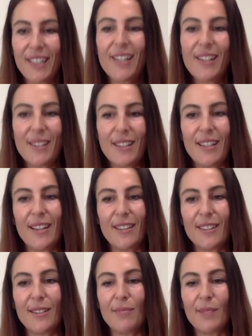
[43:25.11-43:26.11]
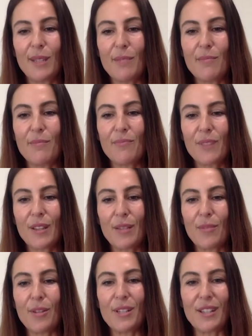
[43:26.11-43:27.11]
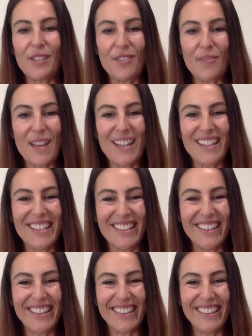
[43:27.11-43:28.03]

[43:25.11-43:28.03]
So yeah, I'm, I'm, I'm positive about it too.